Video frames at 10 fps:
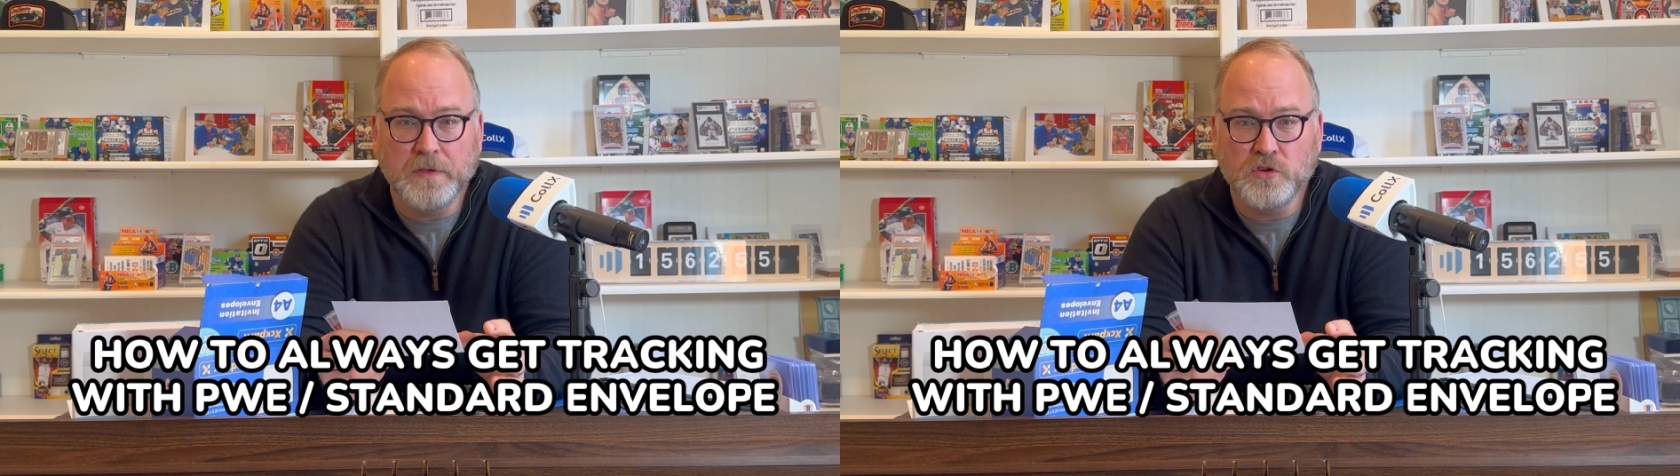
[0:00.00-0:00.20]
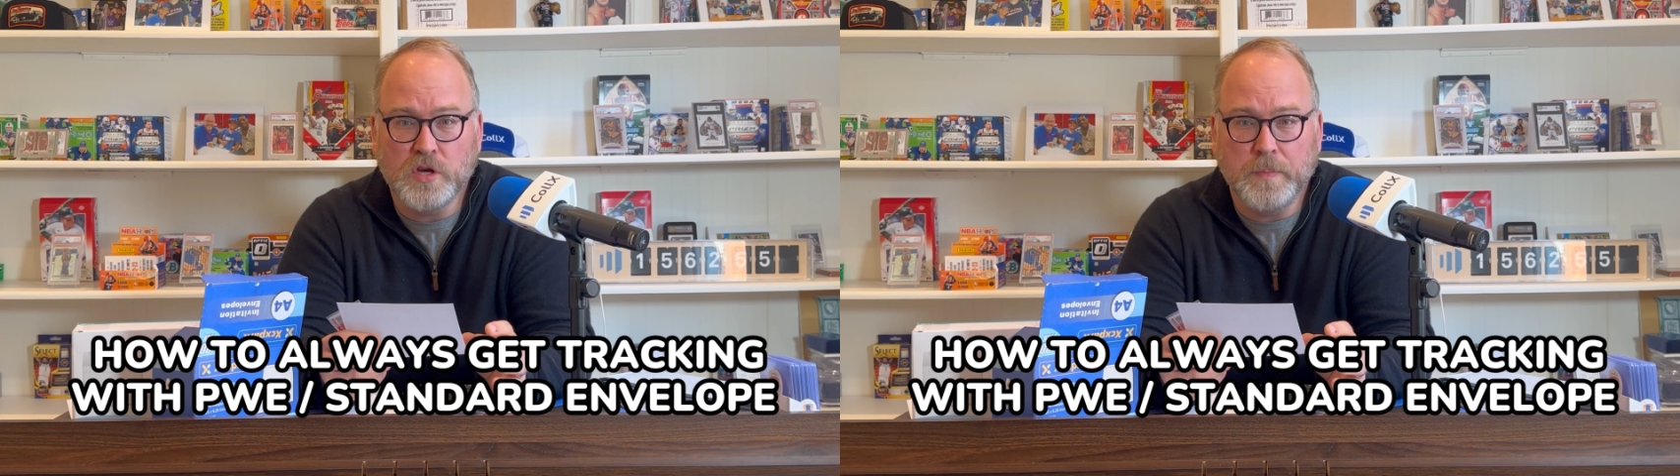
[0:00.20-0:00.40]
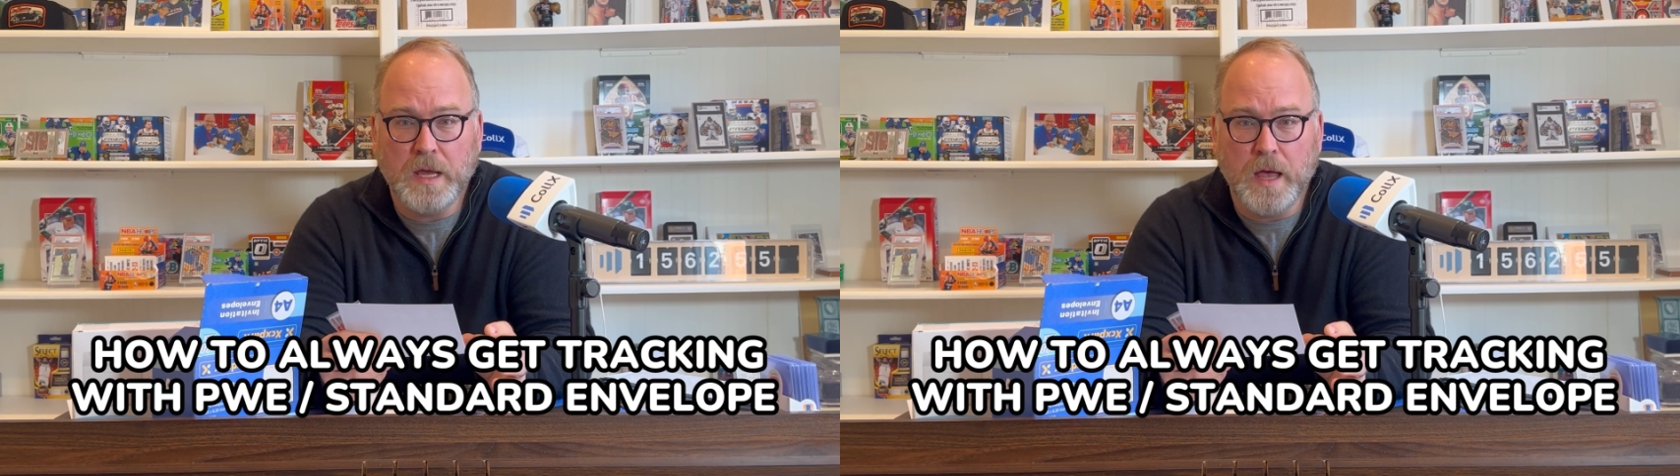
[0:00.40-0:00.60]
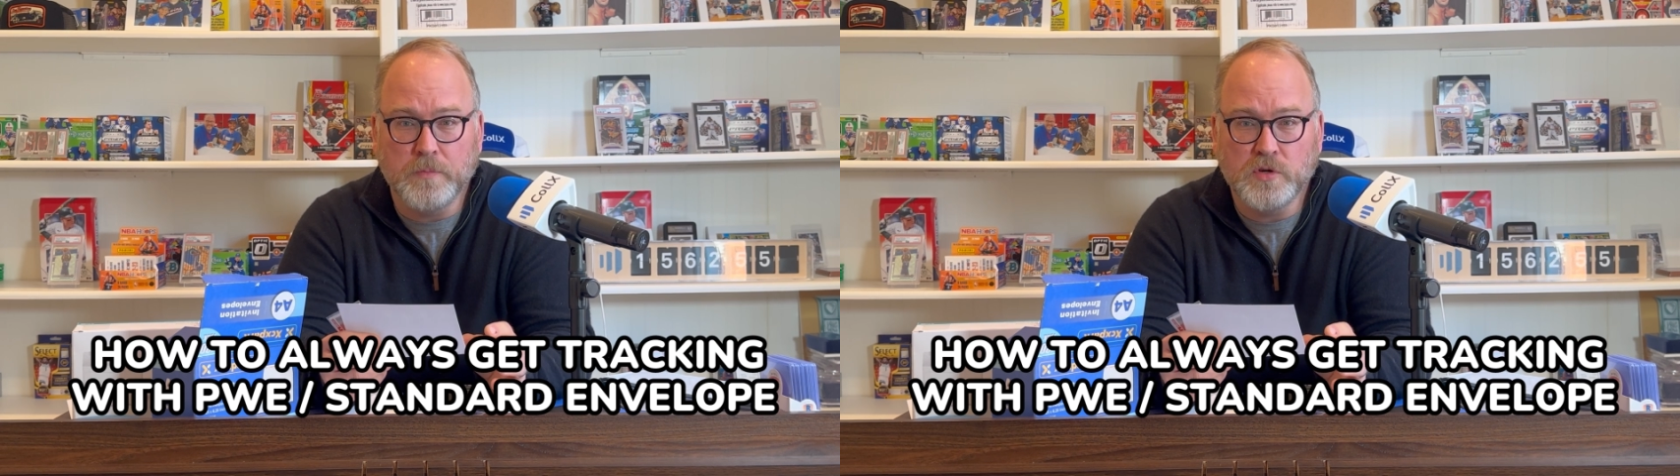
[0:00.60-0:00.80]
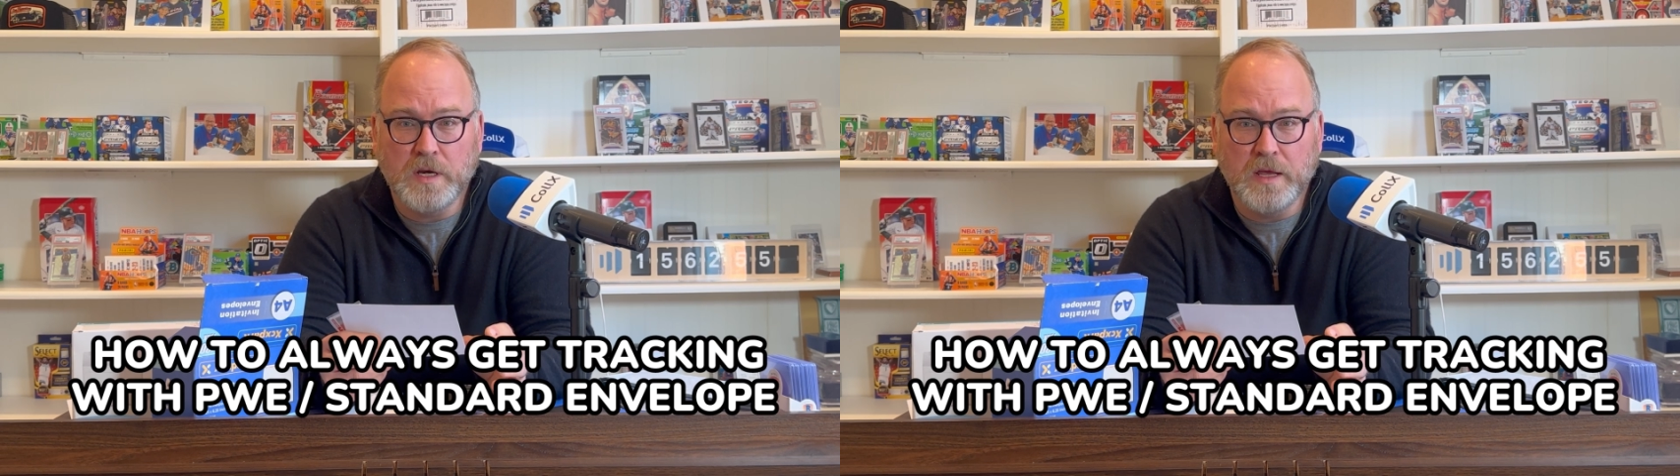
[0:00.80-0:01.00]
this shipping
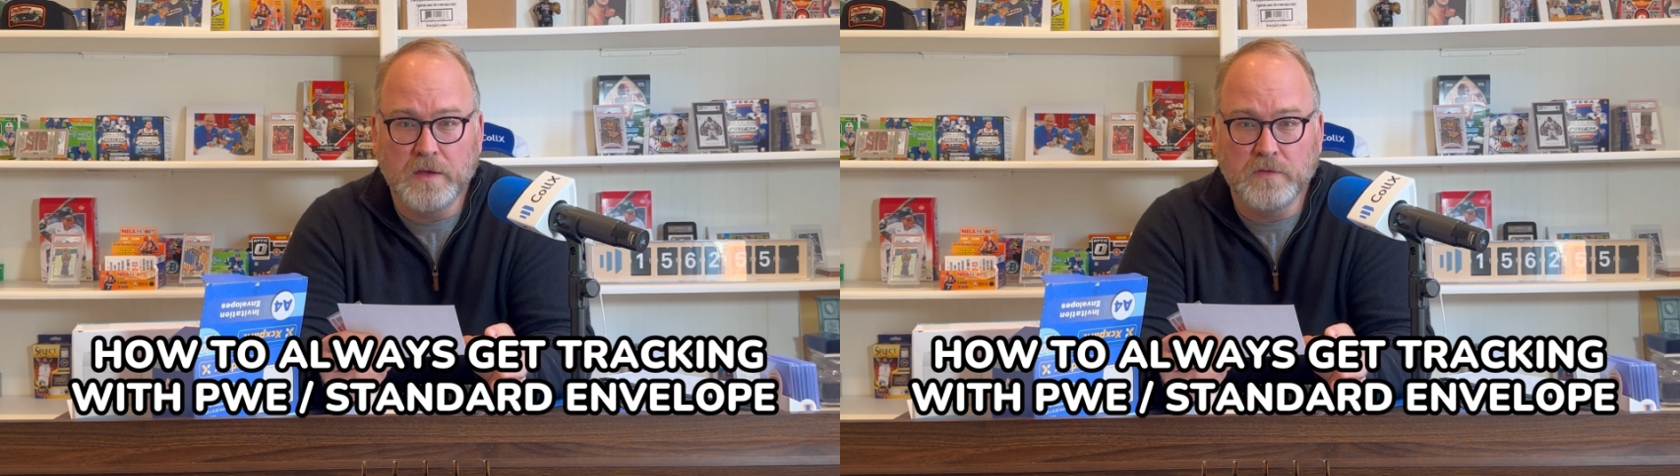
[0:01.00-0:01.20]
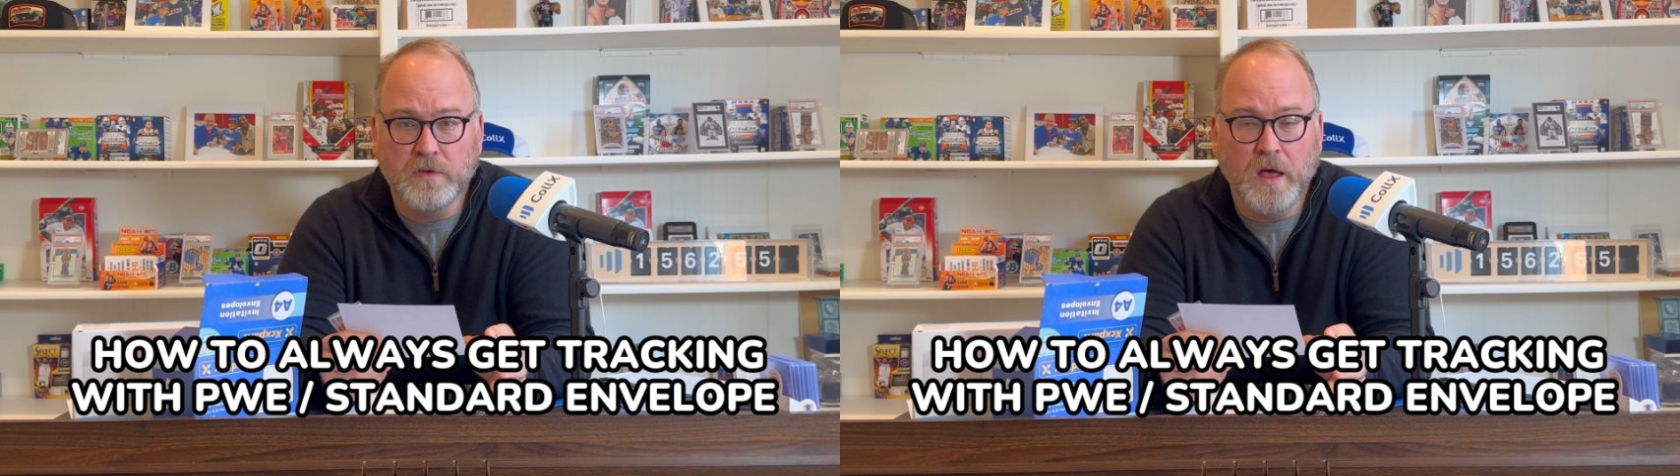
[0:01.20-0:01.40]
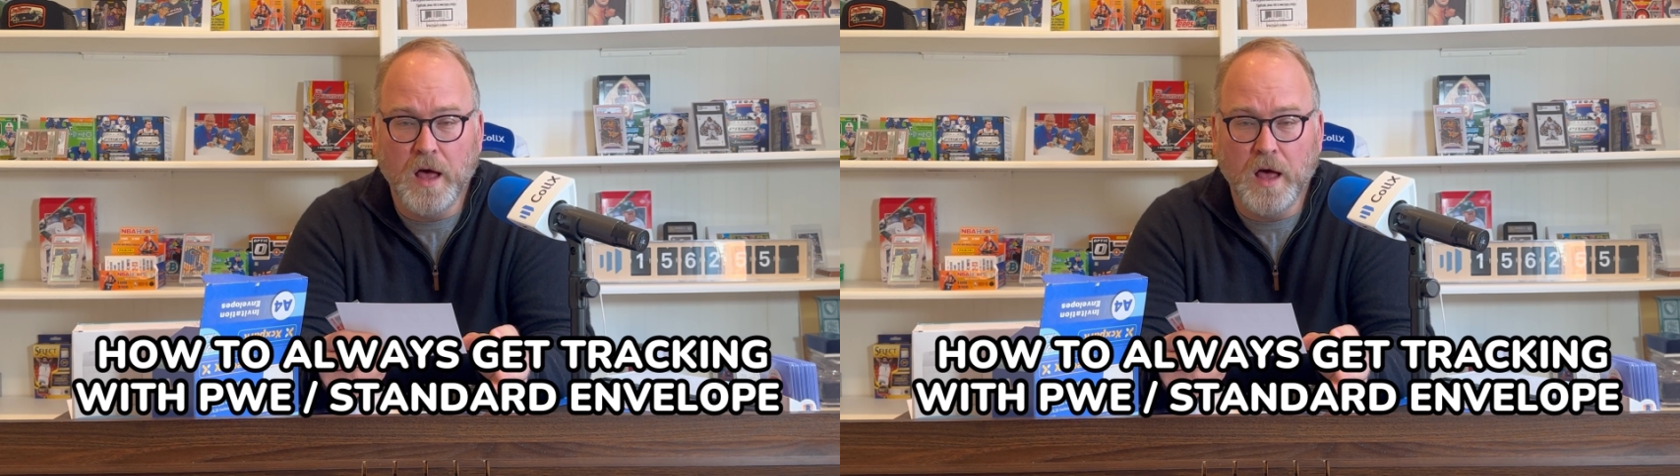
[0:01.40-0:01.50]
option is,